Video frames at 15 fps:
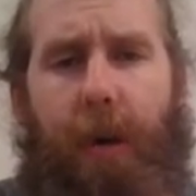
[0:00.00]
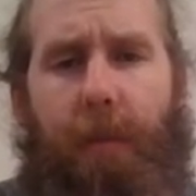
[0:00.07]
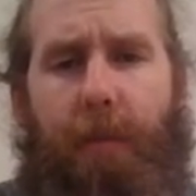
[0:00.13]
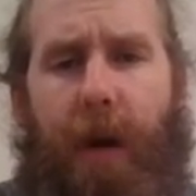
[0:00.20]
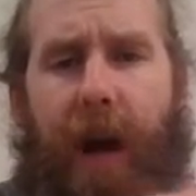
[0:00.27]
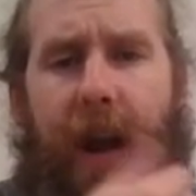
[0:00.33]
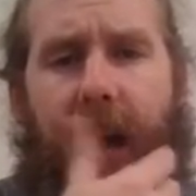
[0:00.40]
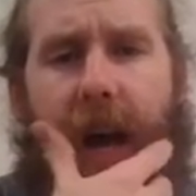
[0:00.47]

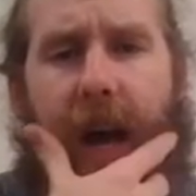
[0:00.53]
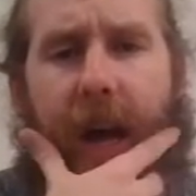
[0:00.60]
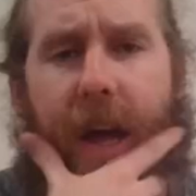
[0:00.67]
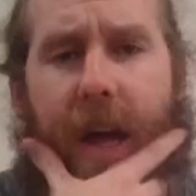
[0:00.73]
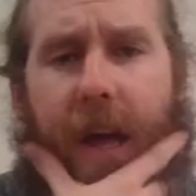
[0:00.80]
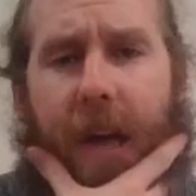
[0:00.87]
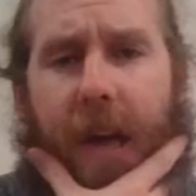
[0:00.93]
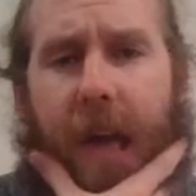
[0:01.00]
But uh,
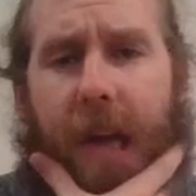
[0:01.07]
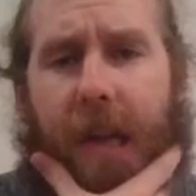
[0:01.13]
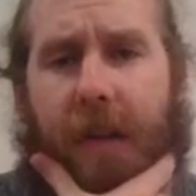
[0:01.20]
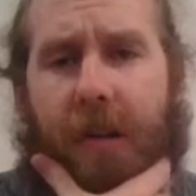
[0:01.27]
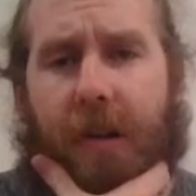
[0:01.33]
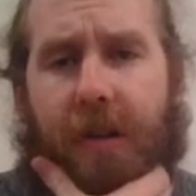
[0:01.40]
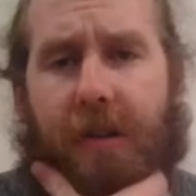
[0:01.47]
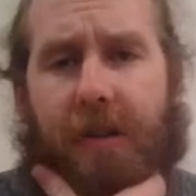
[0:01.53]
it,
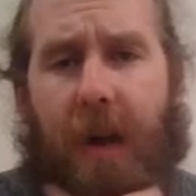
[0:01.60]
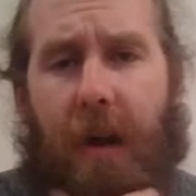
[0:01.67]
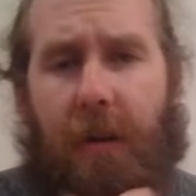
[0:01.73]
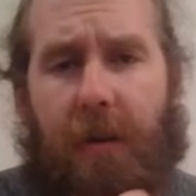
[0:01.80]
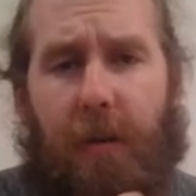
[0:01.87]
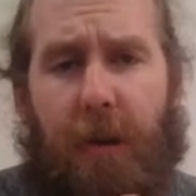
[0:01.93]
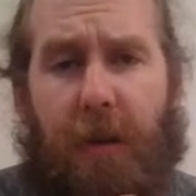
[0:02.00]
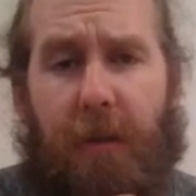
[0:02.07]
it turns
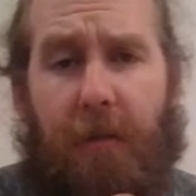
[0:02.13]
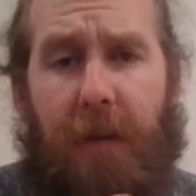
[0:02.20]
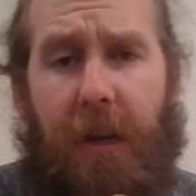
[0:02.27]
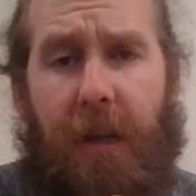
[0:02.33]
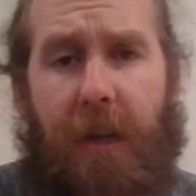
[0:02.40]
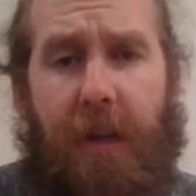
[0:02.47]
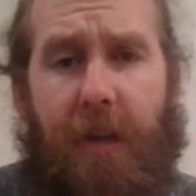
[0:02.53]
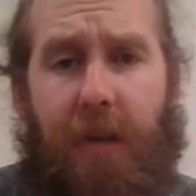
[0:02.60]
out to be
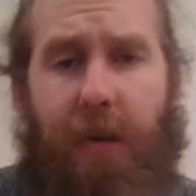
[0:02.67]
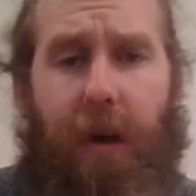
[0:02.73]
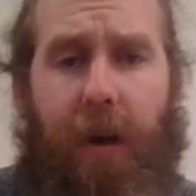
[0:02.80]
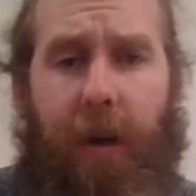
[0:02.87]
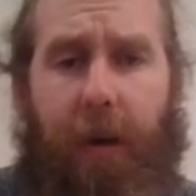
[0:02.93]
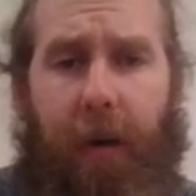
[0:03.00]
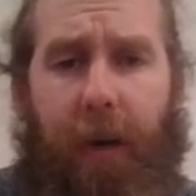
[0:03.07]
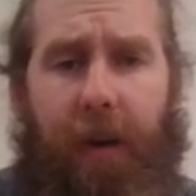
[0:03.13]
really
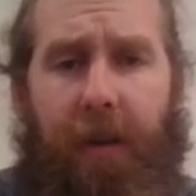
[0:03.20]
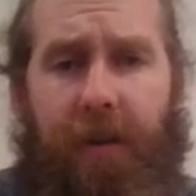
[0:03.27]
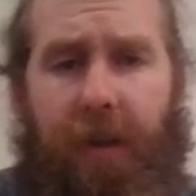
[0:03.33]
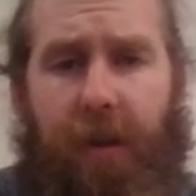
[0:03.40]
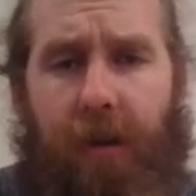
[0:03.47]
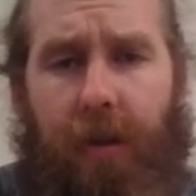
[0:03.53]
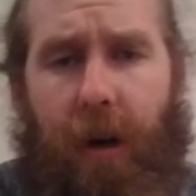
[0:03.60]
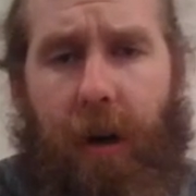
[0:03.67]
strong,
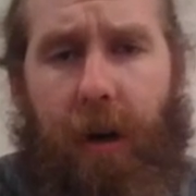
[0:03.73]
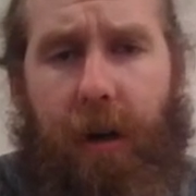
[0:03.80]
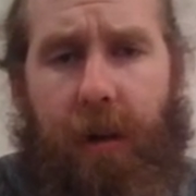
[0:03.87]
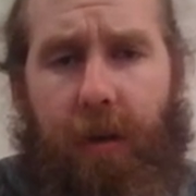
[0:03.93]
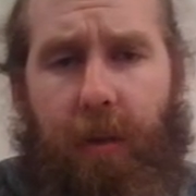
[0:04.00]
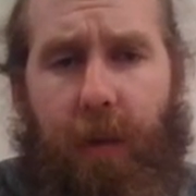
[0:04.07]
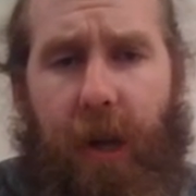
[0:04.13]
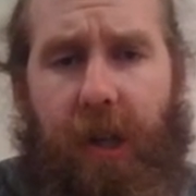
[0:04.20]
crazy strong,
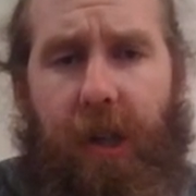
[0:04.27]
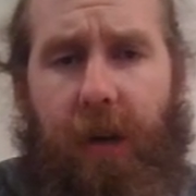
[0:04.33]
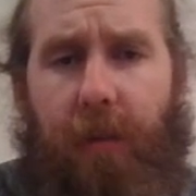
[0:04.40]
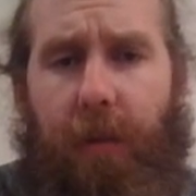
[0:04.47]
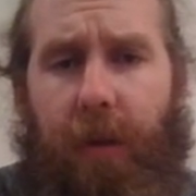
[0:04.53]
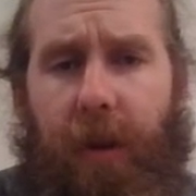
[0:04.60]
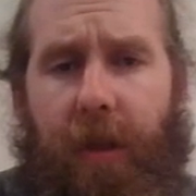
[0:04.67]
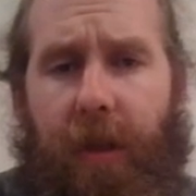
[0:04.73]
especially
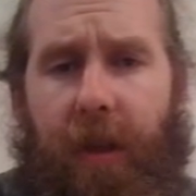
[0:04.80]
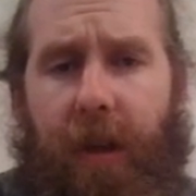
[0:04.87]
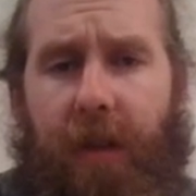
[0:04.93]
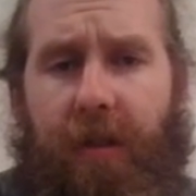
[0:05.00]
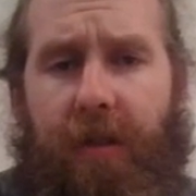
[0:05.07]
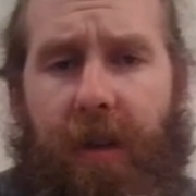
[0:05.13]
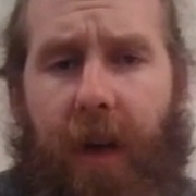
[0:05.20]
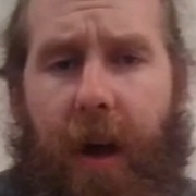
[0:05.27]
with
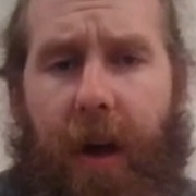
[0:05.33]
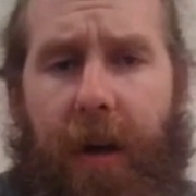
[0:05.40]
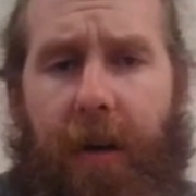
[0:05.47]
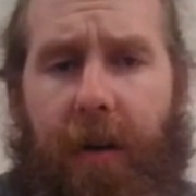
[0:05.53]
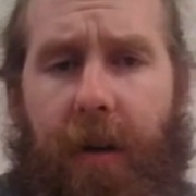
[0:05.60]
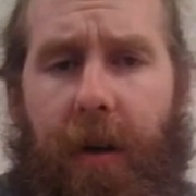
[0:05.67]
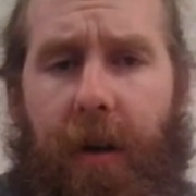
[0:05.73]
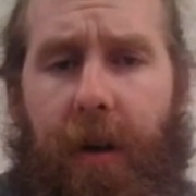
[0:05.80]
these
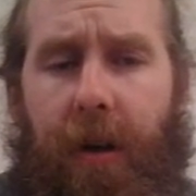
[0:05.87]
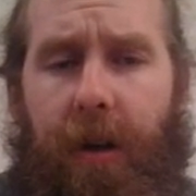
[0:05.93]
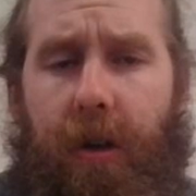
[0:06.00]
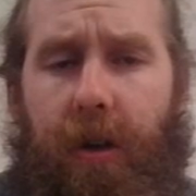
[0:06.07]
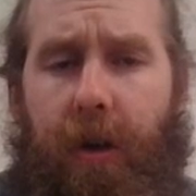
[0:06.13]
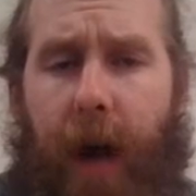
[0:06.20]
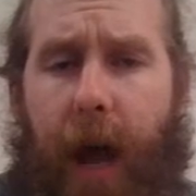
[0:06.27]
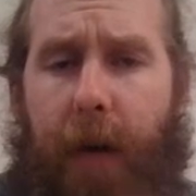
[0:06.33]
uh,
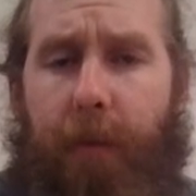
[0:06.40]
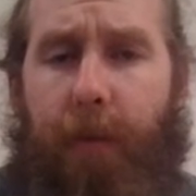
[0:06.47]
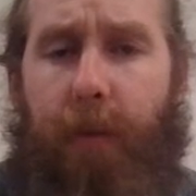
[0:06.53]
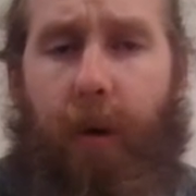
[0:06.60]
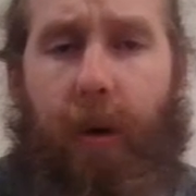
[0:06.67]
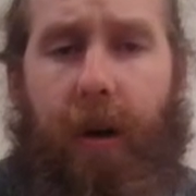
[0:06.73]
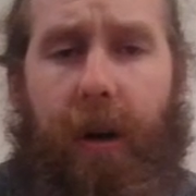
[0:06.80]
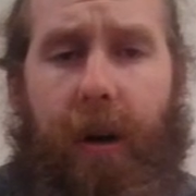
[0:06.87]
trap
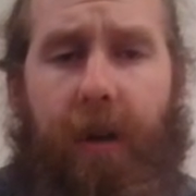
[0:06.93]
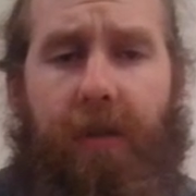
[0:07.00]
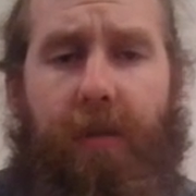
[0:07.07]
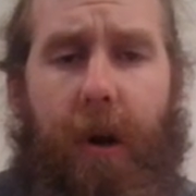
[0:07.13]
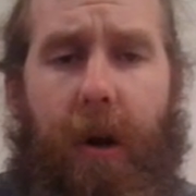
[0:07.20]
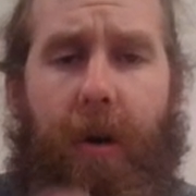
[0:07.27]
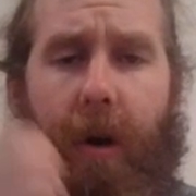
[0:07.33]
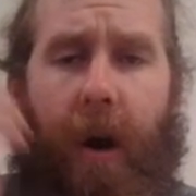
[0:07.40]
or uh,
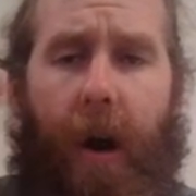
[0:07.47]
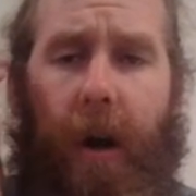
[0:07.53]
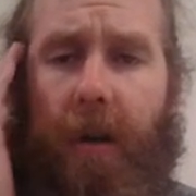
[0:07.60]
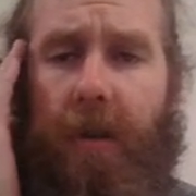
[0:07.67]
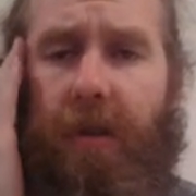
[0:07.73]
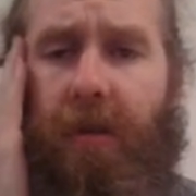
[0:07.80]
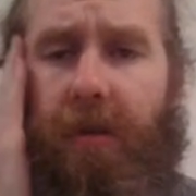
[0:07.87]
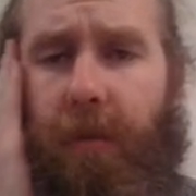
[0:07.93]
spell
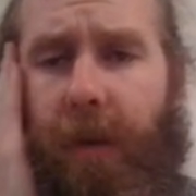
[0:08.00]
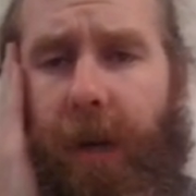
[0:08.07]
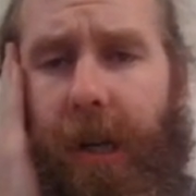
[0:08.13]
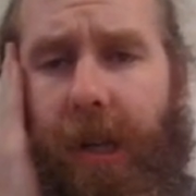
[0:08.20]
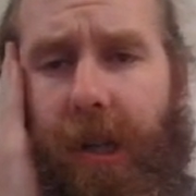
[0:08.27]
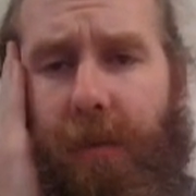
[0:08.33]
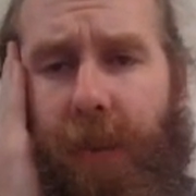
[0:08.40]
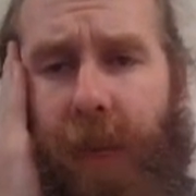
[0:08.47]
cards,
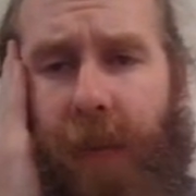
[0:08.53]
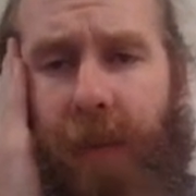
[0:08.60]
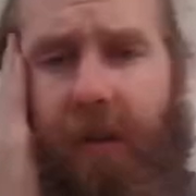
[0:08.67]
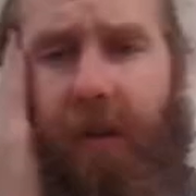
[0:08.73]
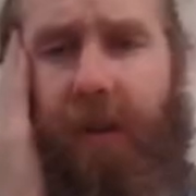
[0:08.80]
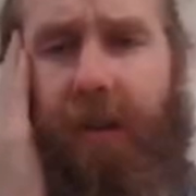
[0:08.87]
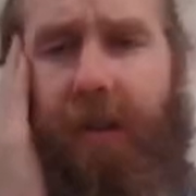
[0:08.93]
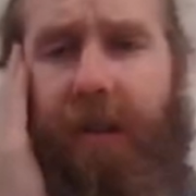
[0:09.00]
which
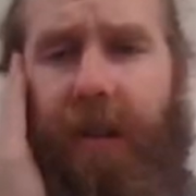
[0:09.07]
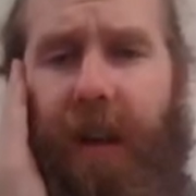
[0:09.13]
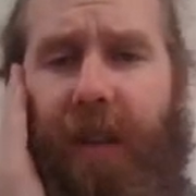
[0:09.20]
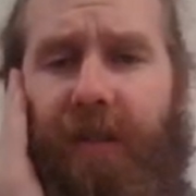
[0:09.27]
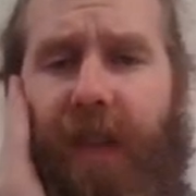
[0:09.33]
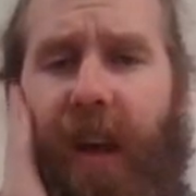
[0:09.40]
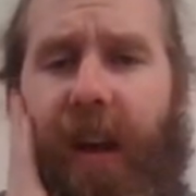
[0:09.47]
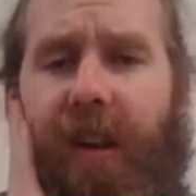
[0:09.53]
means this
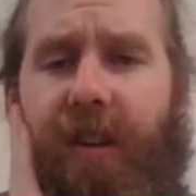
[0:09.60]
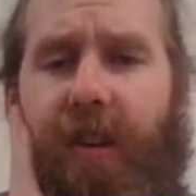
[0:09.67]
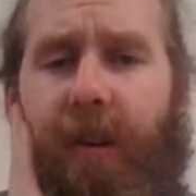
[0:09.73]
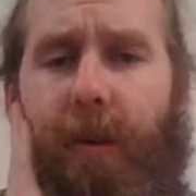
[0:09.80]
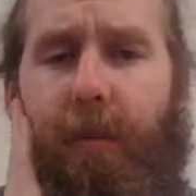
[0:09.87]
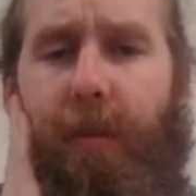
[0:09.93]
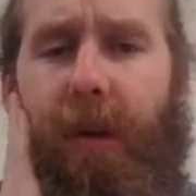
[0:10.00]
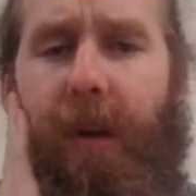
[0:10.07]
deck's
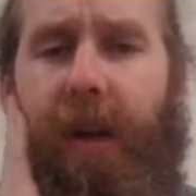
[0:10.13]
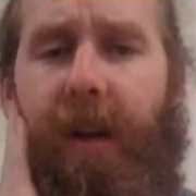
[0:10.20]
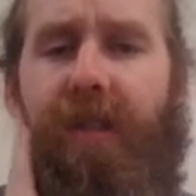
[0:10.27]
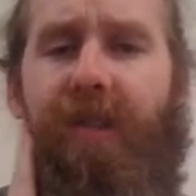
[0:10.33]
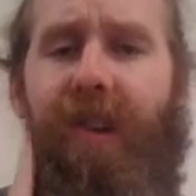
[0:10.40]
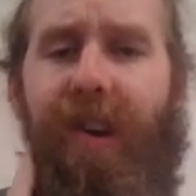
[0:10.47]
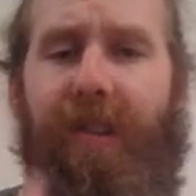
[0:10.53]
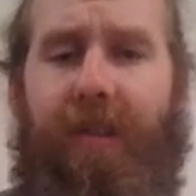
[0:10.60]
actually pretty
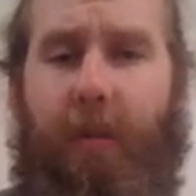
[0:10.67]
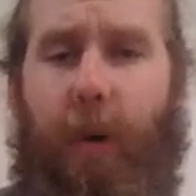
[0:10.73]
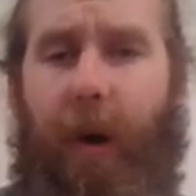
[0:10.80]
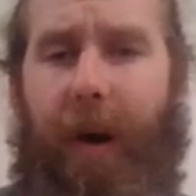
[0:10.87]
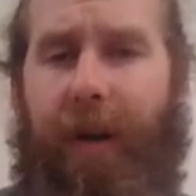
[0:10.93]
accessible.